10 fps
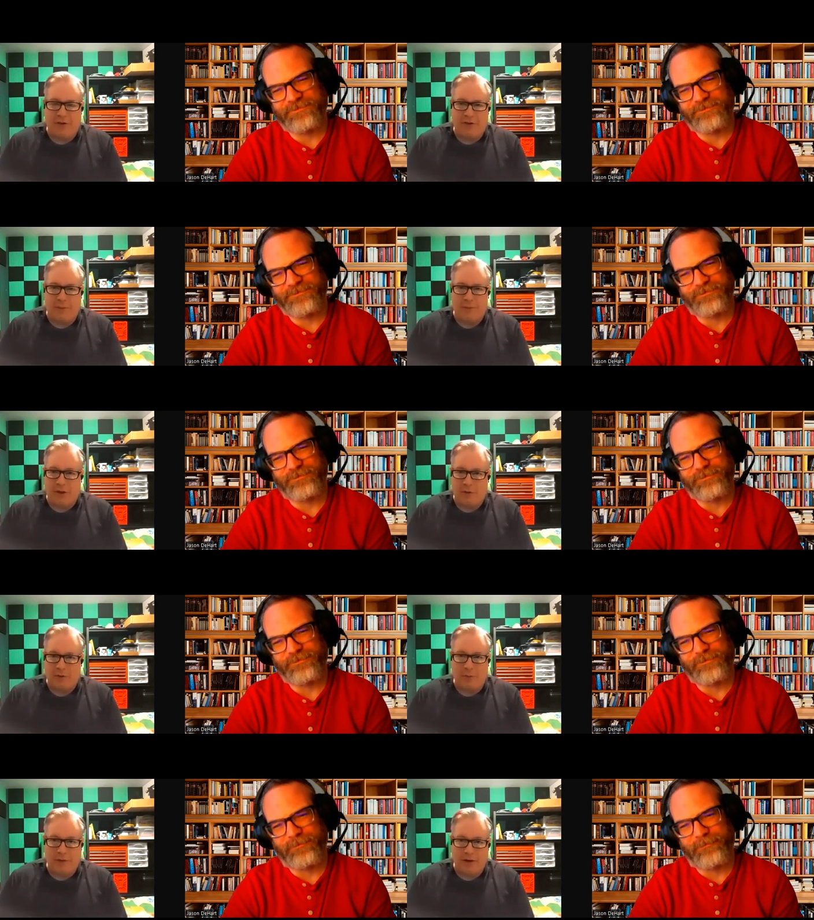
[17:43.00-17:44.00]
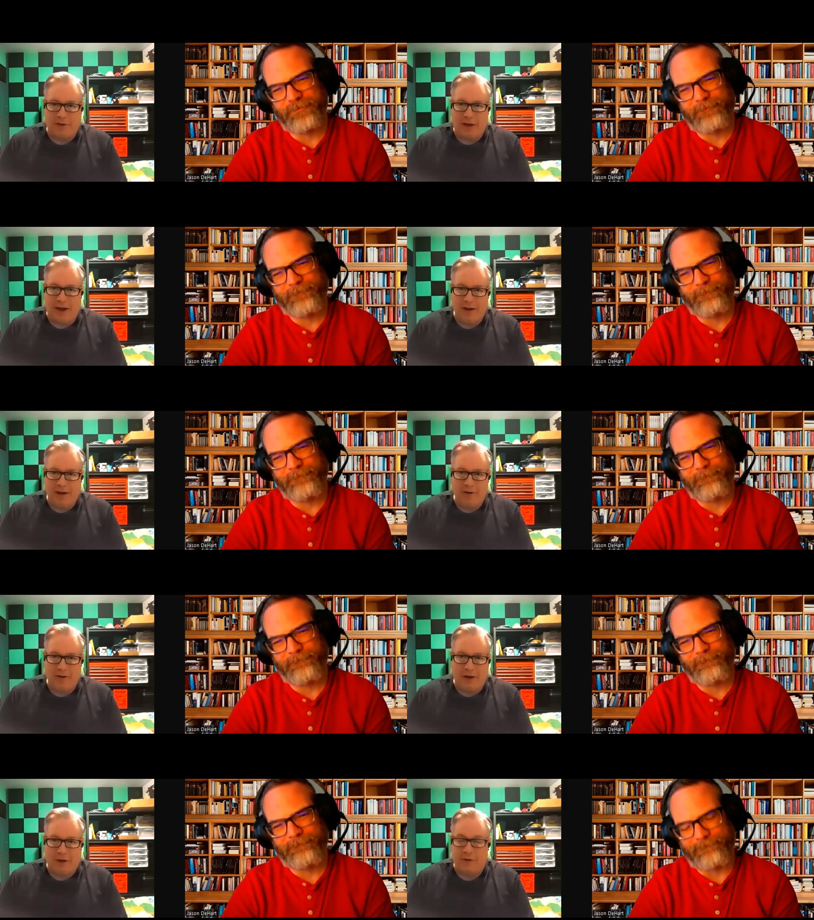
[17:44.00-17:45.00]
Speaker 1: engine that some of the Oldsmobiles had.
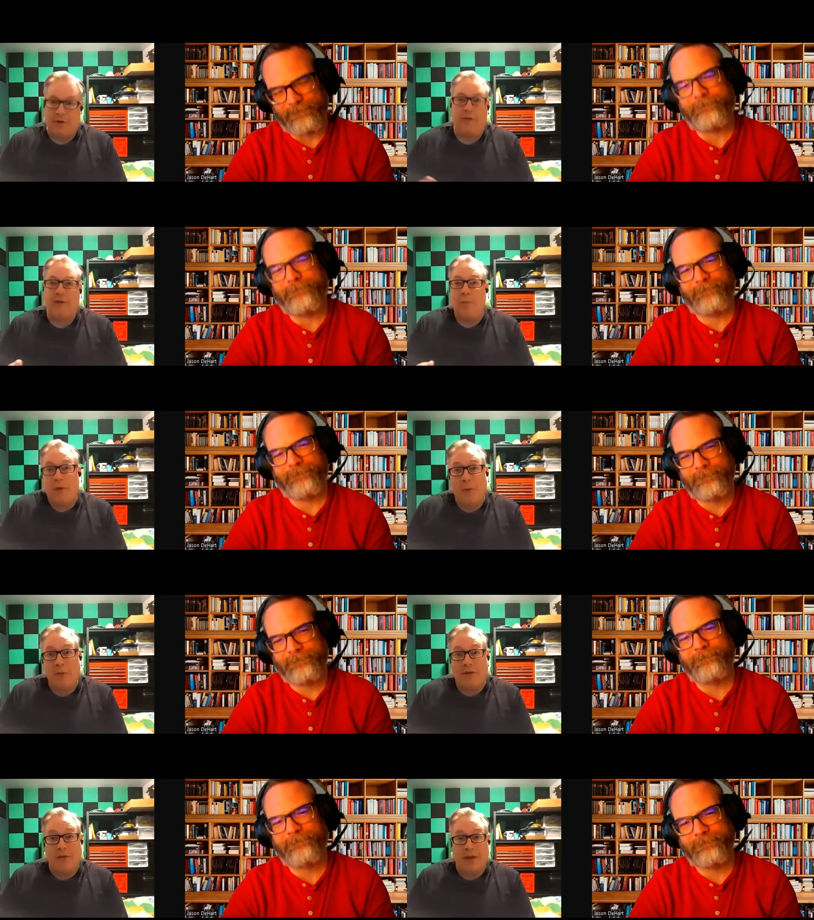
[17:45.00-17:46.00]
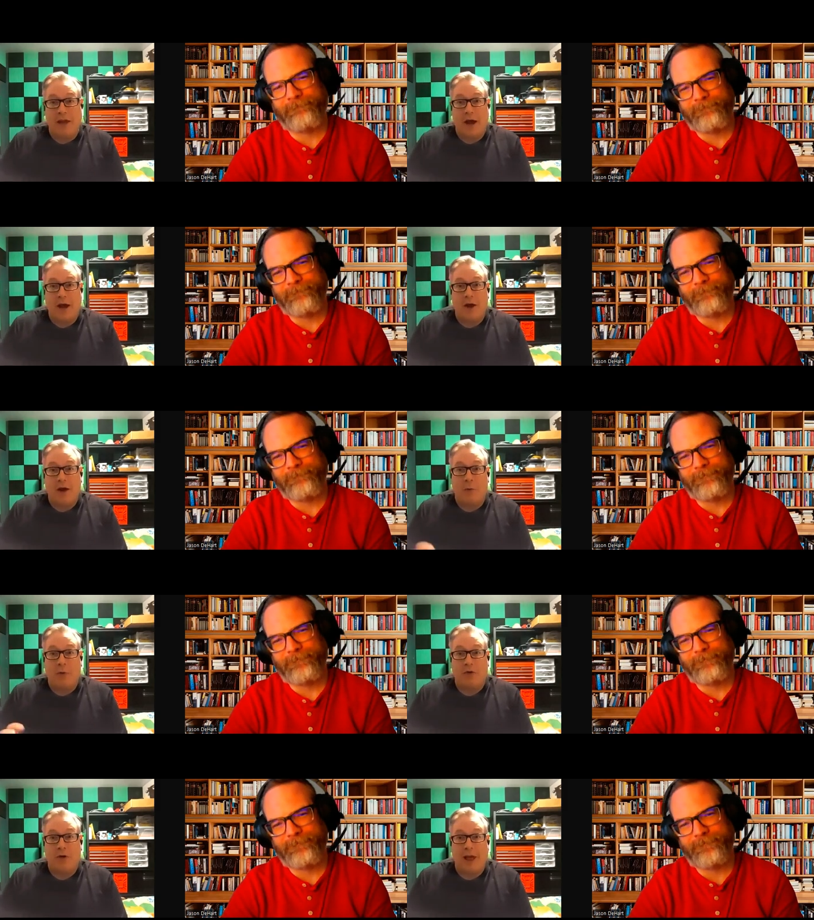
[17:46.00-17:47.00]
It, the same one that was in the uh,
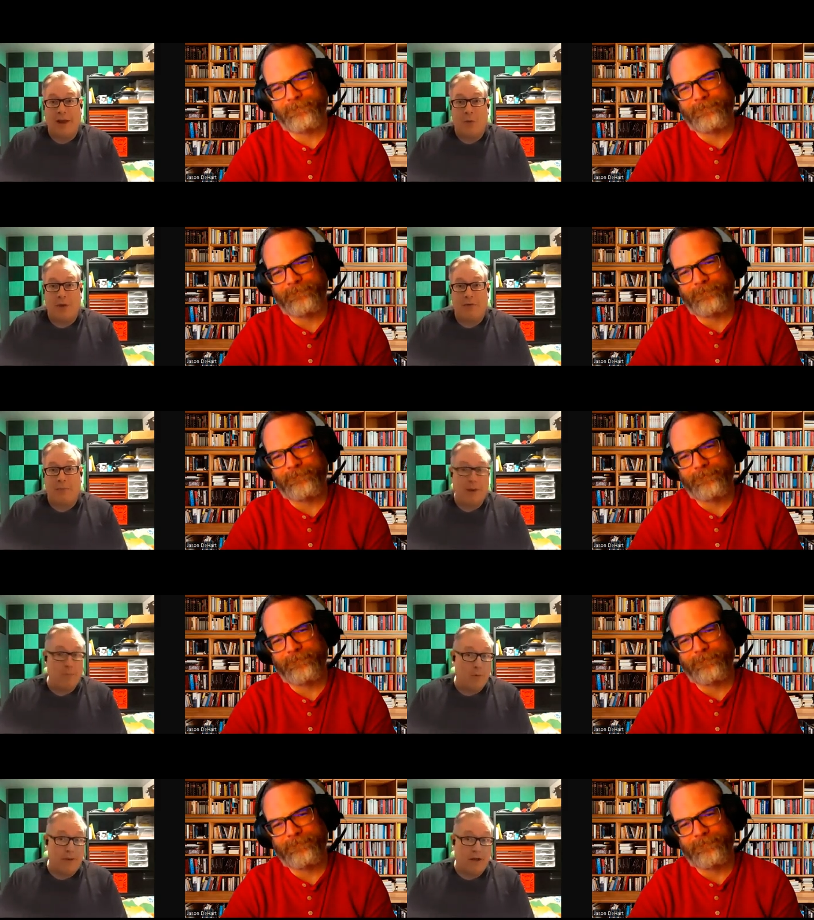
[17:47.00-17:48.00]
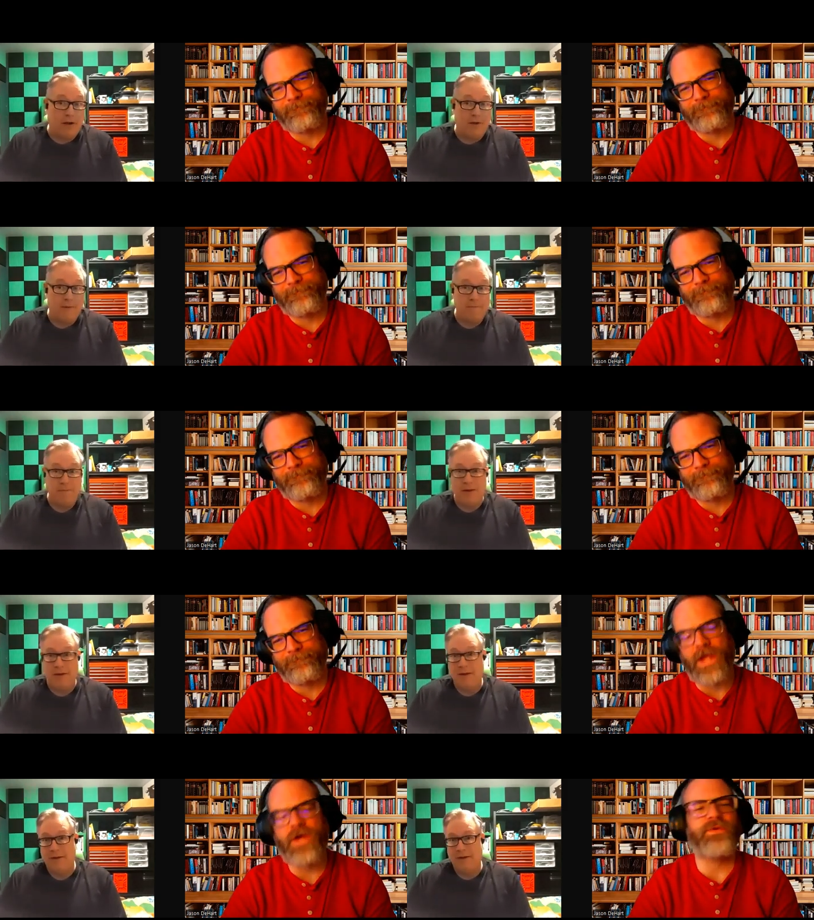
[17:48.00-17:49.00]
original Adam West Batmobile.
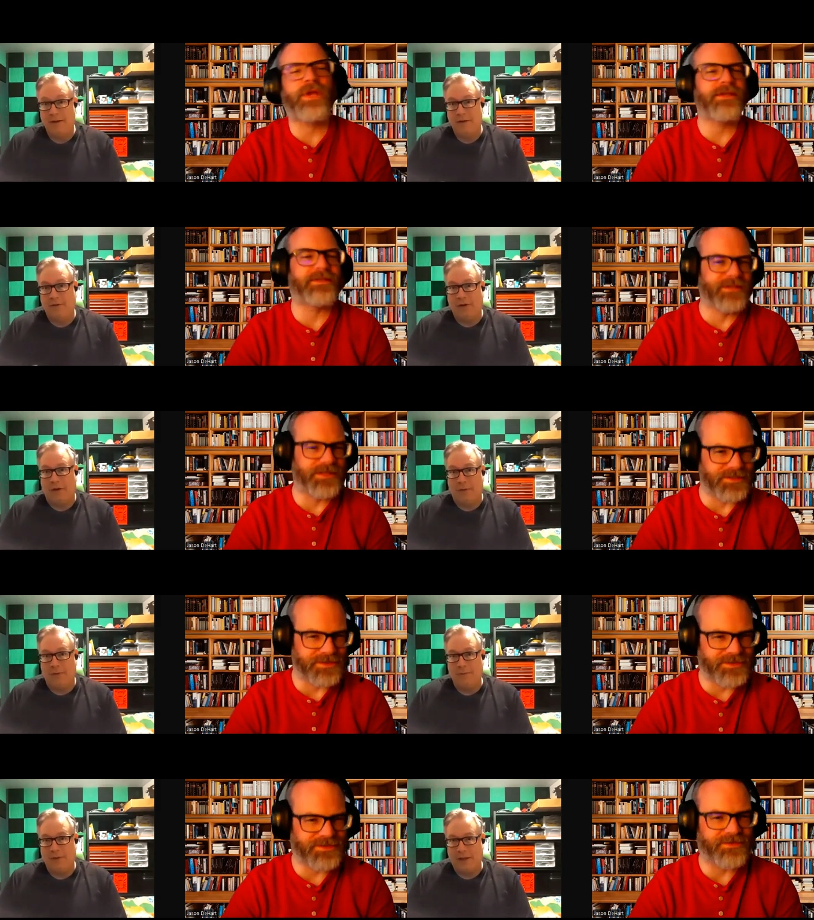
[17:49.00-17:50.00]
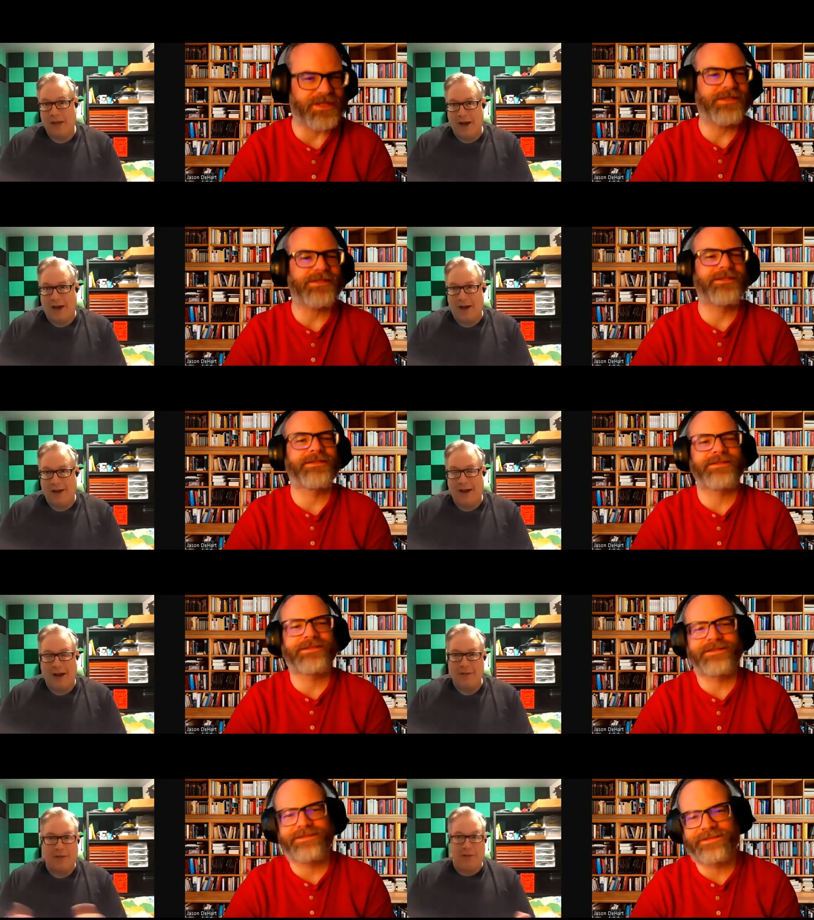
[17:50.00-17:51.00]
Speaker 2: Oh, nice. So,
Speaker 1: nice. Okay. yeah,
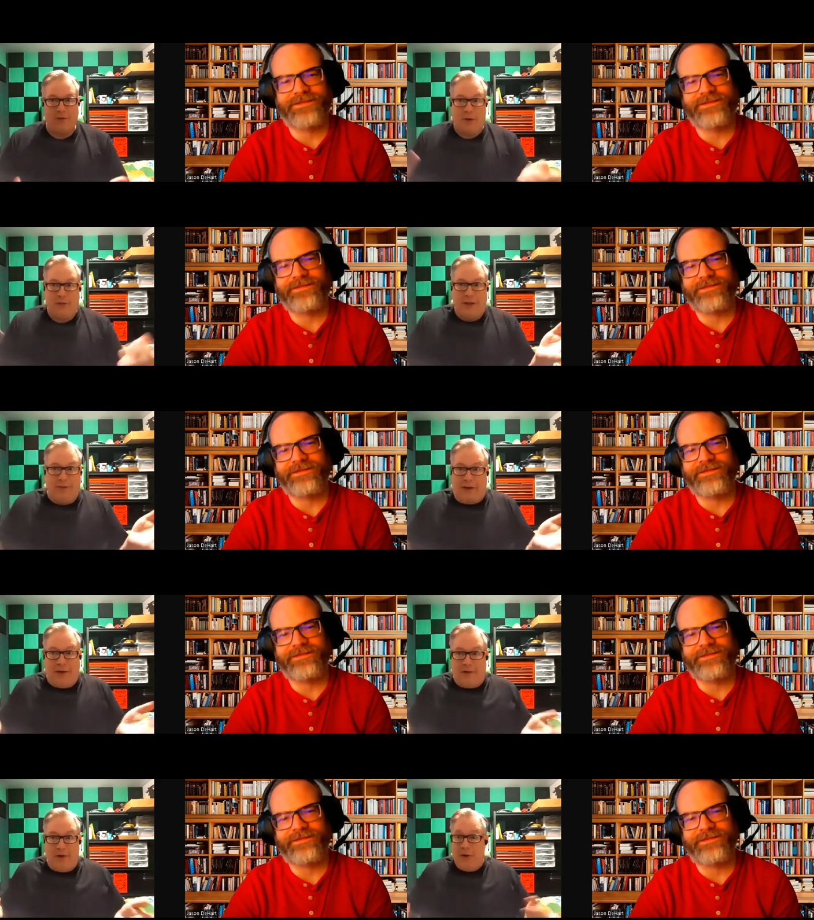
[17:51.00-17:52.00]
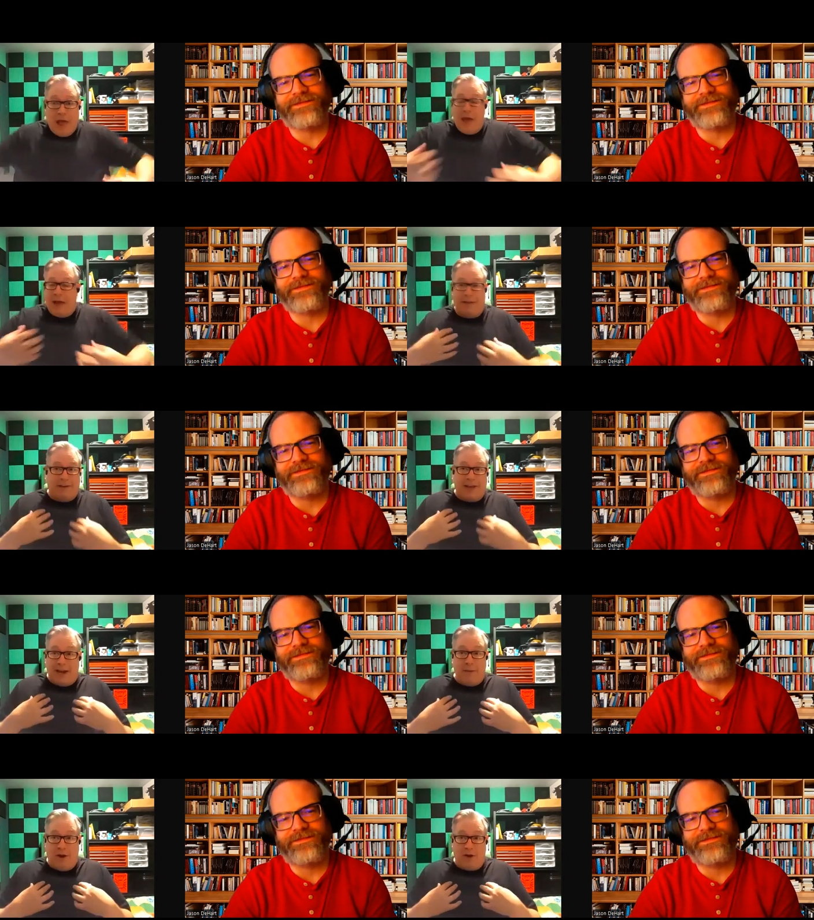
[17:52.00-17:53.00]
yeah. They, these are all things that I found out. Because
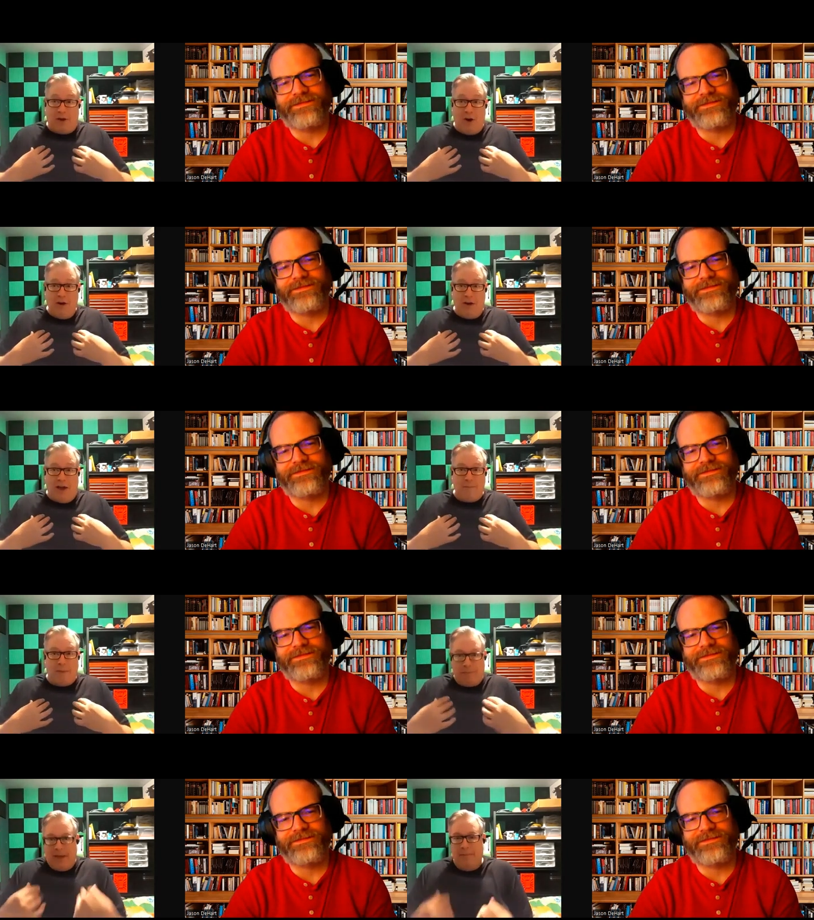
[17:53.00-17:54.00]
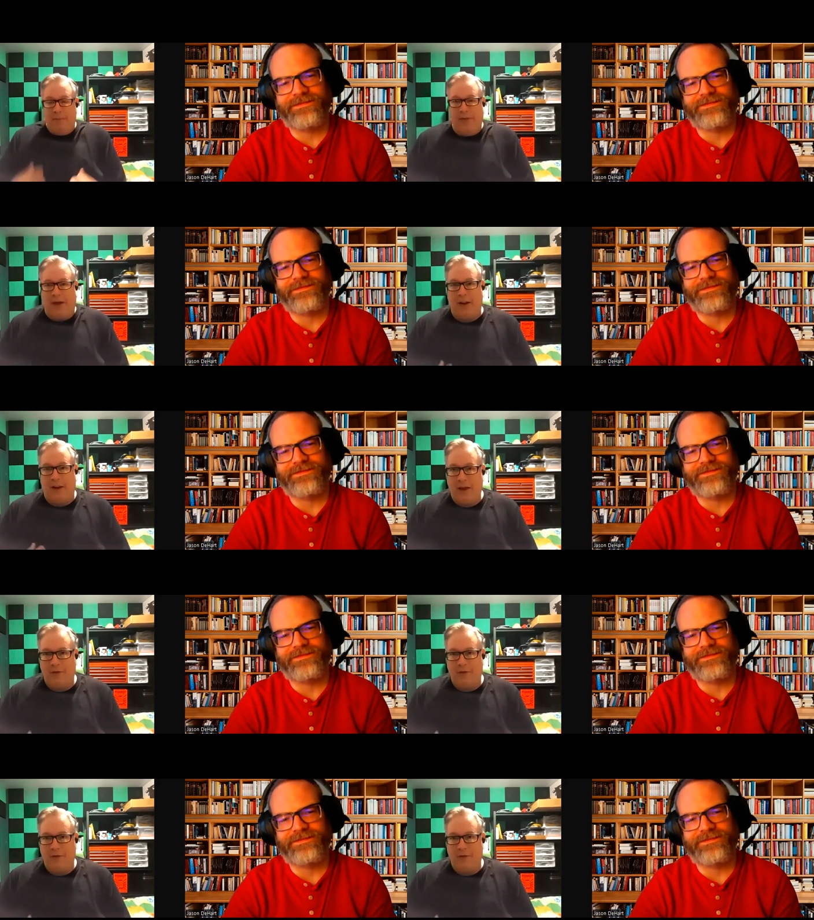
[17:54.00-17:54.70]
again, I'm not a car guy, but people that